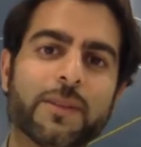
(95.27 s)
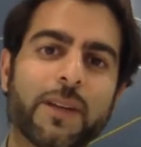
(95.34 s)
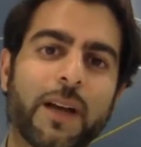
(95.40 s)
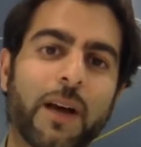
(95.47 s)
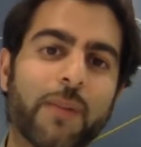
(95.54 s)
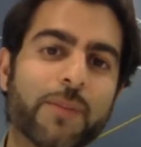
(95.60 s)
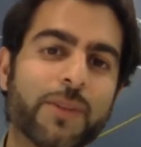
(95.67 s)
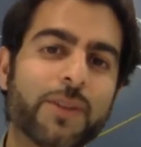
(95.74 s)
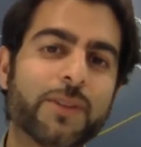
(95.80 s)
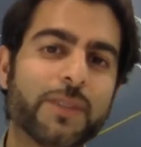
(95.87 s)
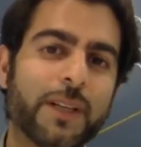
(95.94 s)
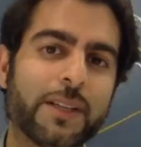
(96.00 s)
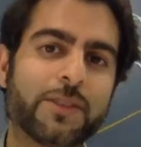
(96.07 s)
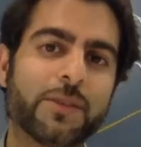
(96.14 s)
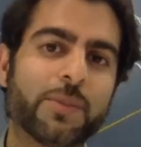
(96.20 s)
come to your
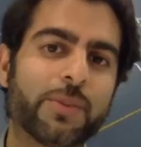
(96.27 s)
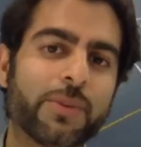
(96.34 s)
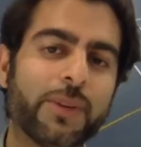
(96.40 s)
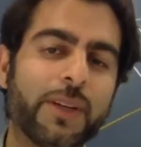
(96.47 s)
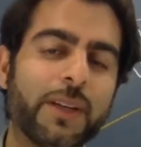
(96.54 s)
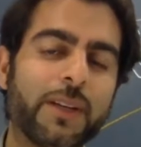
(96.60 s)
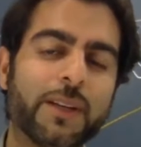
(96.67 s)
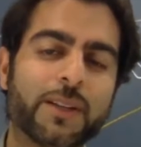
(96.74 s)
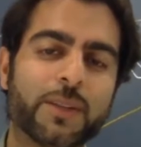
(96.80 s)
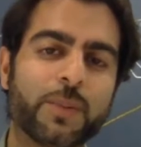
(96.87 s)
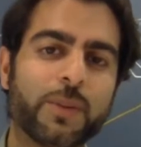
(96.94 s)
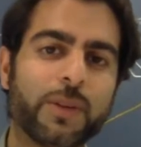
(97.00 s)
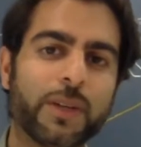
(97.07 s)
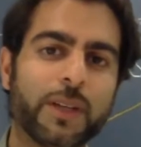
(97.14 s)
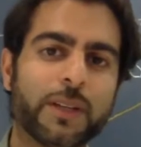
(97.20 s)
site, so
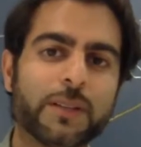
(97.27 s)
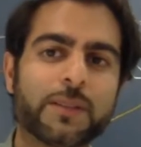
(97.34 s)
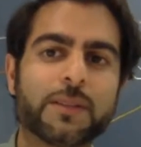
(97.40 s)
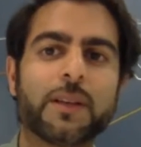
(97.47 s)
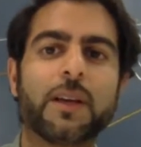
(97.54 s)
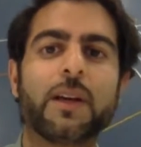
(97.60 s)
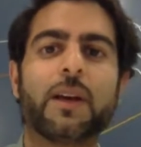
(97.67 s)
pre-experience,